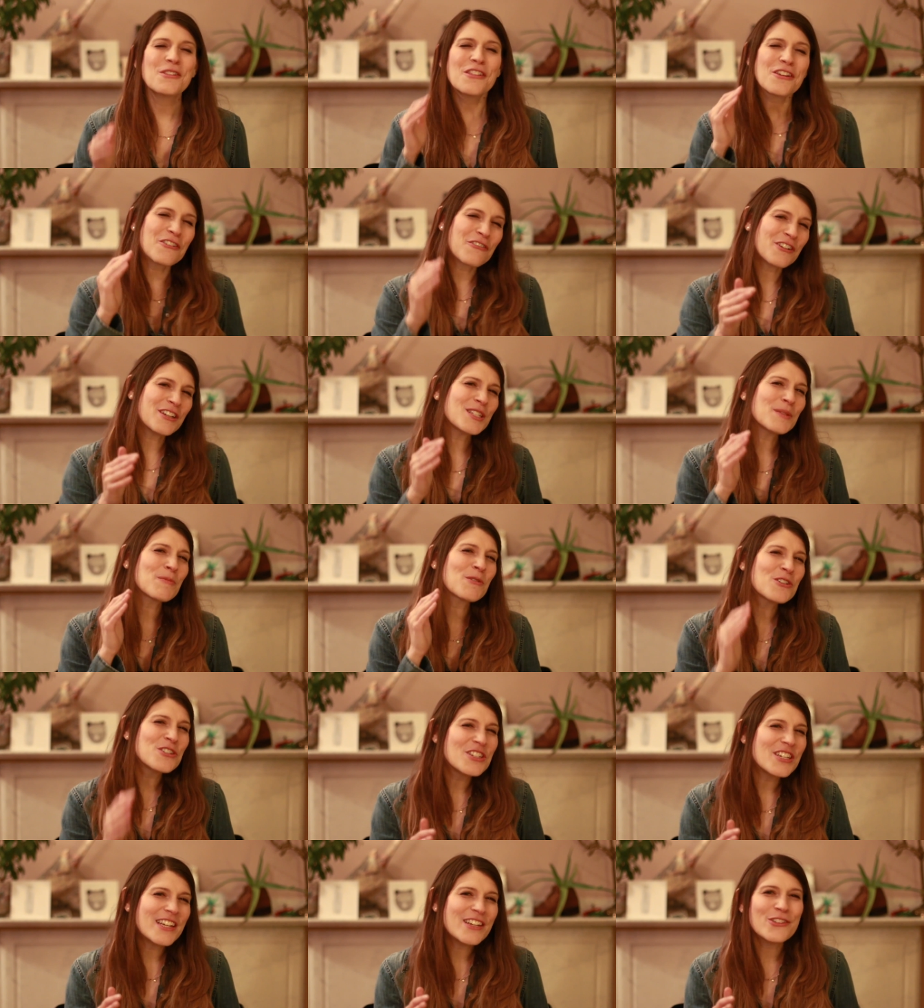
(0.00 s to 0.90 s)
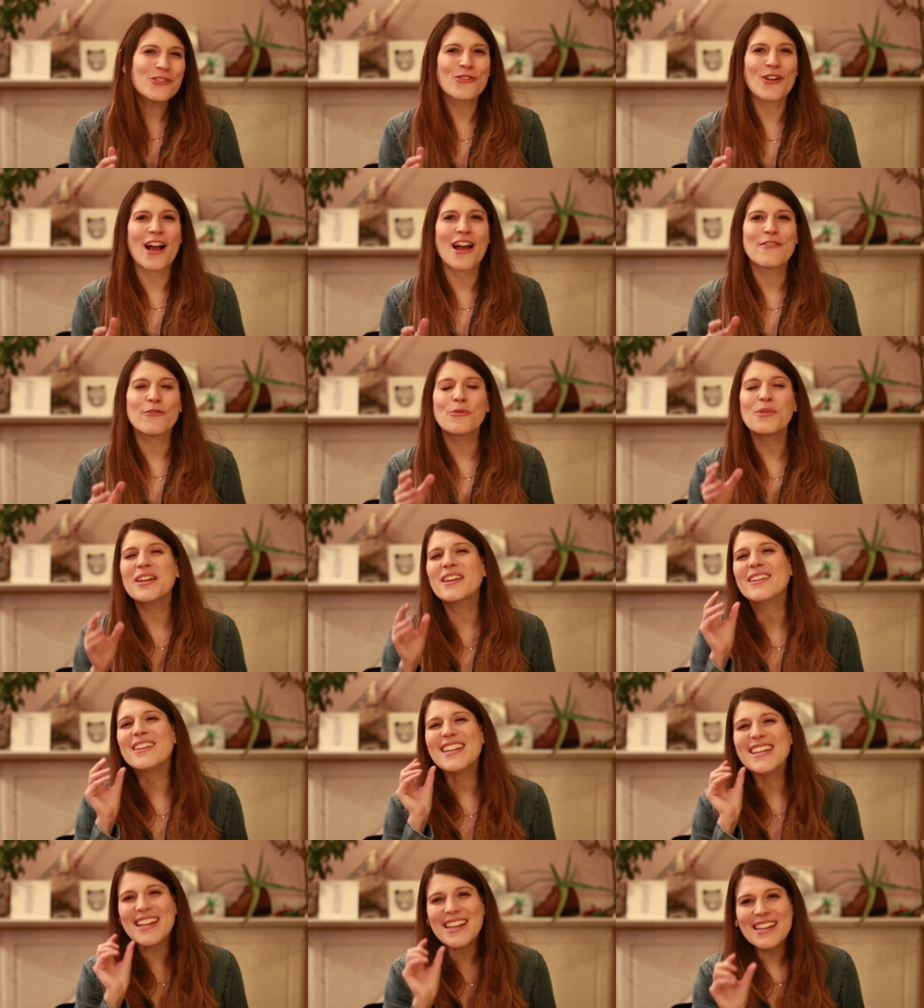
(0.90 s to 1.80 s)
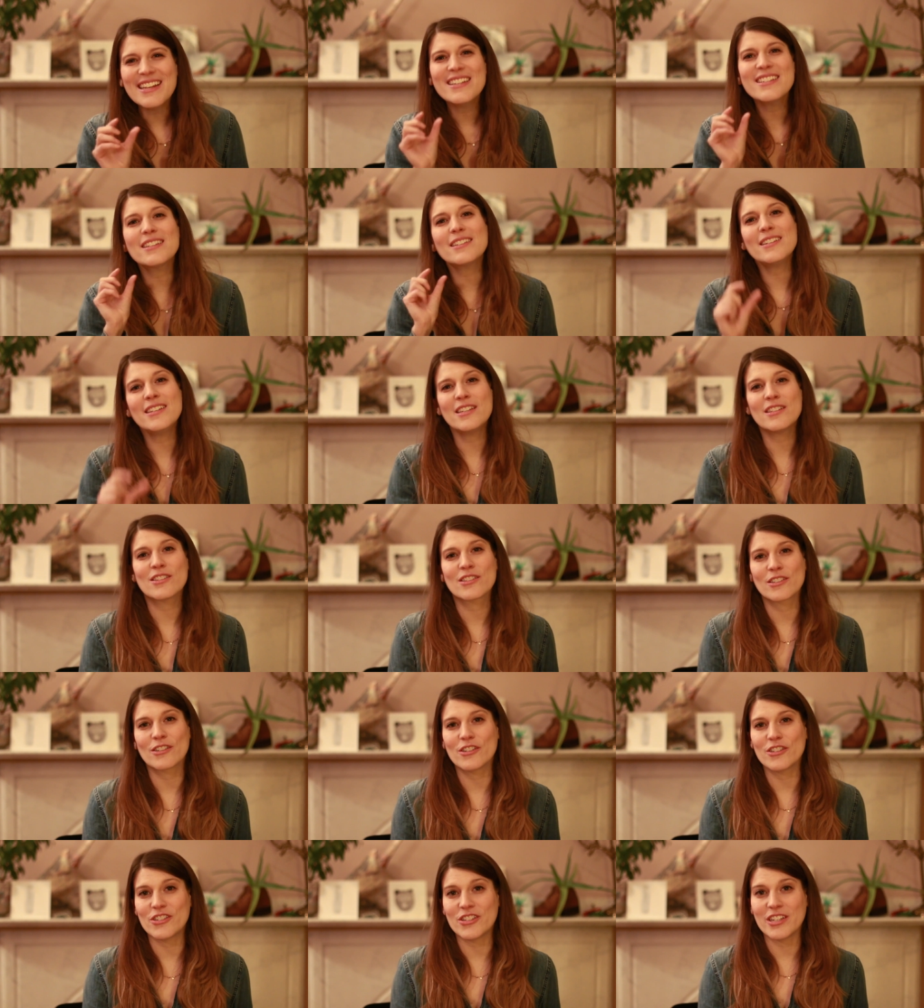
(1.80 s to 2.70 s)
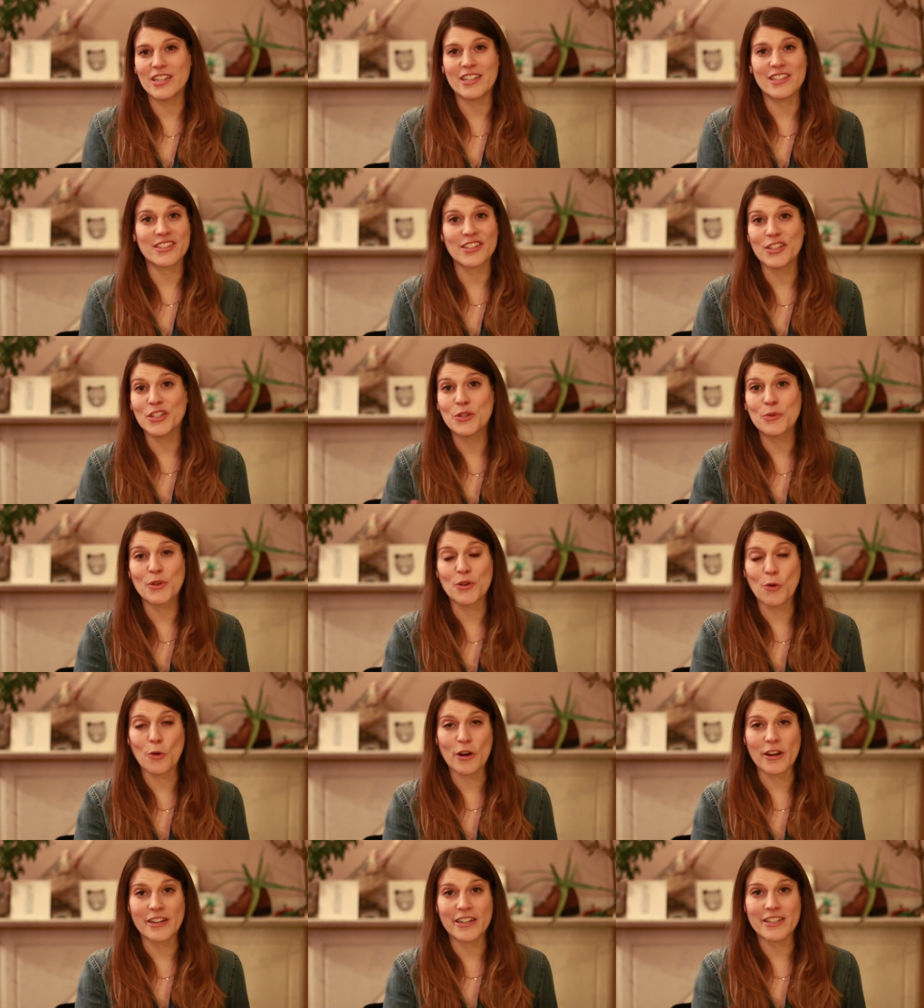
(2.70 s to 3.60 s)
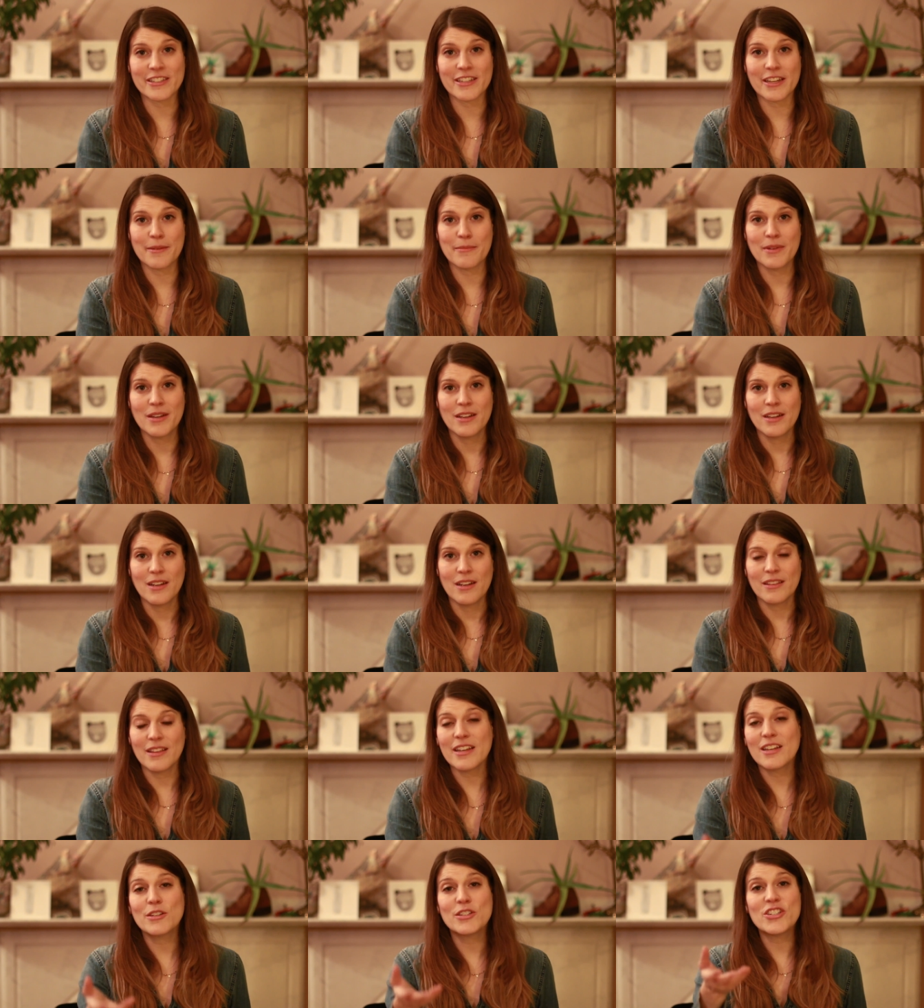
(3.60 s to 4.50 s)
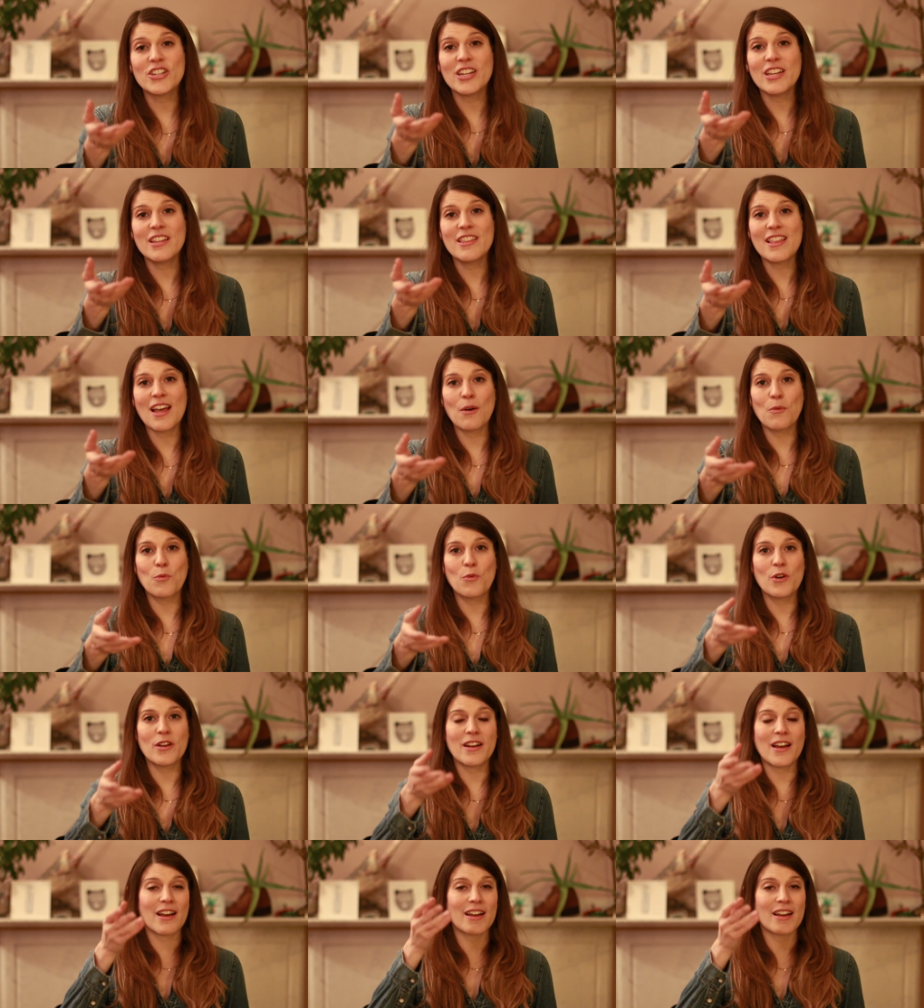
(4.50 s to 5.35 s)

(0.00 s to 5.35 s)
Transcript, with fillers: With the CRISPR gene drive, we could easily insert genes into an organism, like a gene that would